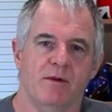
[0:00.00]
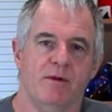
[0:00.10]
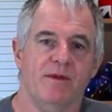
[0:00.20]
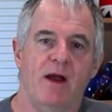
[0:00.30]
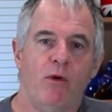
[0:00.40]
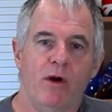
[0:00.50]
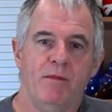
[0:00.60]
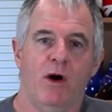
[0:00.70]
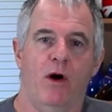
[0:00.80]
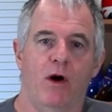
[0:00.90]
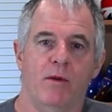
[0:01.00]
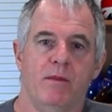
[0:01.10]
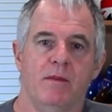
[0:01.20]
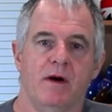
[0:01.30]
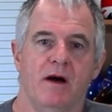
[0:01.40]
Well now I'm at
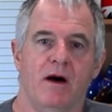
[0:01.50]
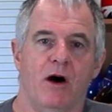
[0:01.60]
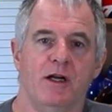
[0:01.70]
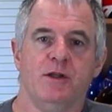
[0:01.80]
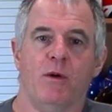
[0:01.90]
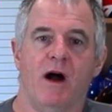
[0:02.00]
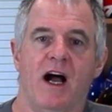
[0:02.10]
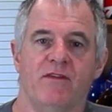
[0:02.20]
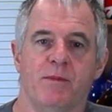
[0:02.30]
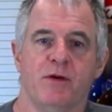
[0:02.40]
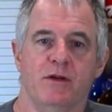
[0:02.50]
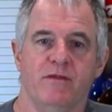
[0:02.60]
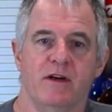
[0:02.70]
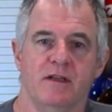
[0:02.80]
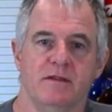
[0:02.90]
home, I don't have a
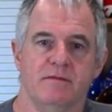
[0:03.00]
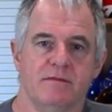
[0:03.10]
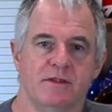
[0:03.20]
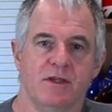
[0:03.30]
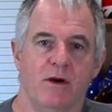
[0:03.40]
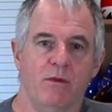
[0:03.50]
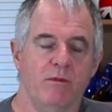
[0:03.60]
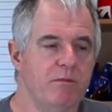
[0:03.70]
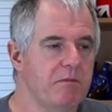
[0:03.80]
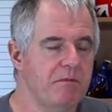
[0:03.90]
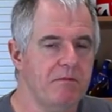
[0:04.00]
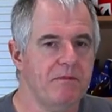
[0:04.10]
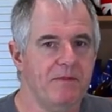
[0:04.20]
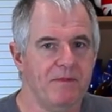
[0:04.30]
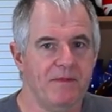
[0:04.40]
prover. So
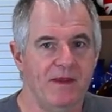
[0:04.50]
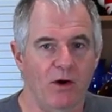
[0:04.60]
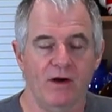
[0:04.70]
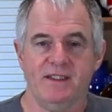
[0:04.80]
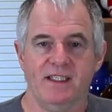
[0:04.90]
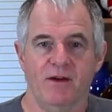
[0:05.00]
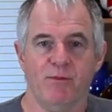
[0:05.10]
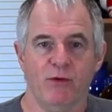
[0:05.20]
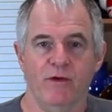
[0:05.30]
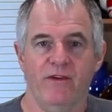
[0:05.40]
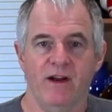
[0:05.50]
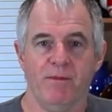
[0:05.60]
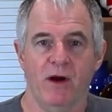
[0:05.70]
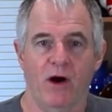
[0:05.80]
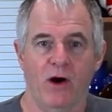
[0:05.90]
the idea of proving
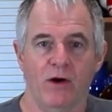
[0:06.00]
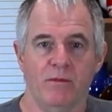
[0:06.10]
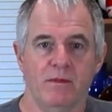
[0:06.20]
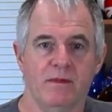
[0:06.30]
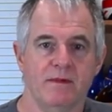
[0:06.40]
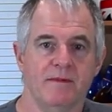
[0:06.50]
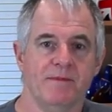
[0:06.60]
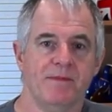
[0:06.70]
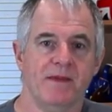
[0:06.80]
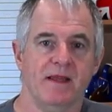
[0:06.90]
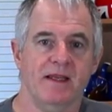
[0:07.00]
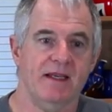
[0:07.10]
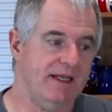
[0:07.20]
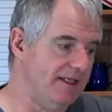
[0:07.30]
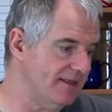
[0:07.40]
up at home
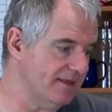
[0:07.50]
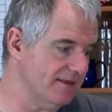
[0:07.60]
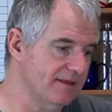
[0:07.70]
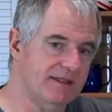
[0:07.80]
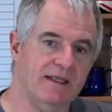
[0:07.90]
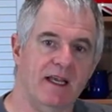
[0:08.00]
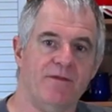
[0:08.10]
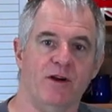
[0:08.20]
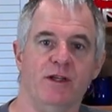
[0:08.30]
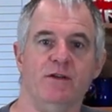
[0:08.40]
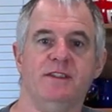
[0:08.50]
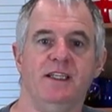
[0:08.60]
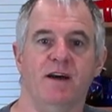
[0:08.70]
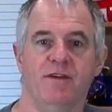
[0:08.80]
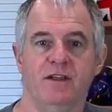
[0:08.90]
is if I use
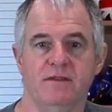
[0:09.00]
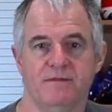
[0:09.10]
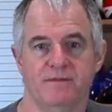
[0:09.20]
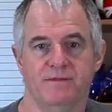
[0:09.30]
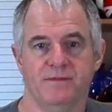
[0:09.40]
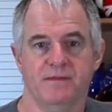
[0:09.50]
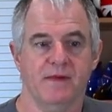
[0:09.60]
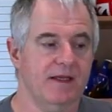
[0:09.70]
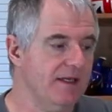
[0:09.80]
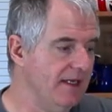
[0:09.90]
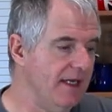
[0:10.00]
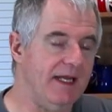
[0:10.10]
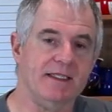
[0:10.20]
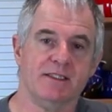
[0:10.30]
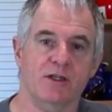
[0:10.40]
the oven,
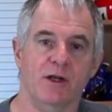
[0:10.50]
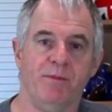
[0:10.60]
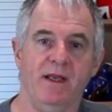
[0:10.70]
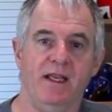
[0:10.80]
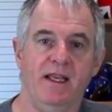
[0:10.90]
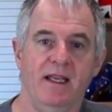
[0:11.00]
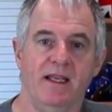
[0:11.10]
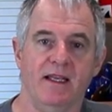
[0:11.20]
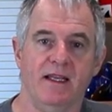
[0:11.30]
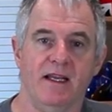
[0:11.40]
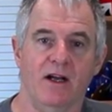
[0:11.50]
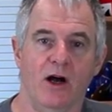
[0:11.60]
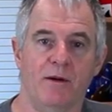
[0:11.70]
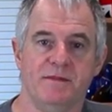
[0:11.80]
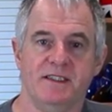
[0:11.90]
it's going to be
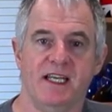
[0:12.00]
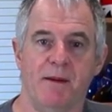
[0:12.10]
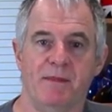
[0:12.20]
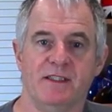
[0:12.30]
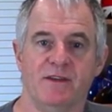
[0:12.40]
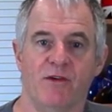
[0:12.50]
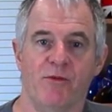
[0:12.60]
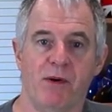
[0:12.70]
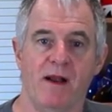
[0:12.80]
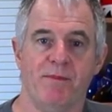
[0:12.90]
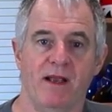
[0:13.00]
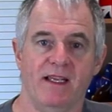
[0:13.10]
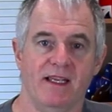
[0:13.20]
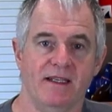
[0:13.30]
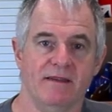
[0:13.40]
up to temperature for bread
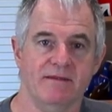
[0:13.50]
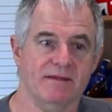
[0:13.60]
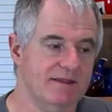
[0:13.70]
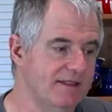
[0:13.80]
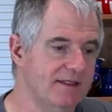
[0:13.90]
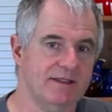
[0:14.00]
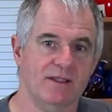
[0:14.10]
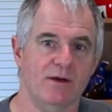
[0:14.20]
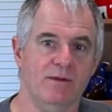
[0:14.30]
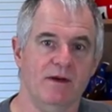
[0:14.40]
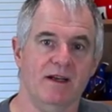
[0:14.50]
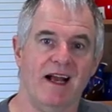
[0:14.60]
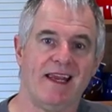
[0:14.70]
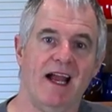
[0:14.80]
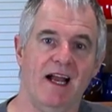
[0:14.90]
baking. So
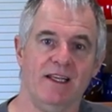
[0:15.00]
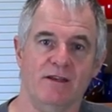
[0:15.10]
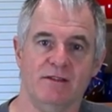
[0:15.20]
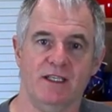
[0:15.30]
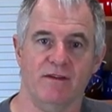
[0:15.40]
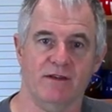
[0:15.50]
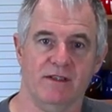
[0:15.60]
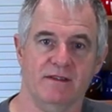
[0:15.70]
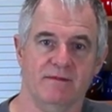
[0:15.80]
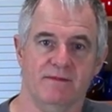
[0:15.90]
I can't use the oven.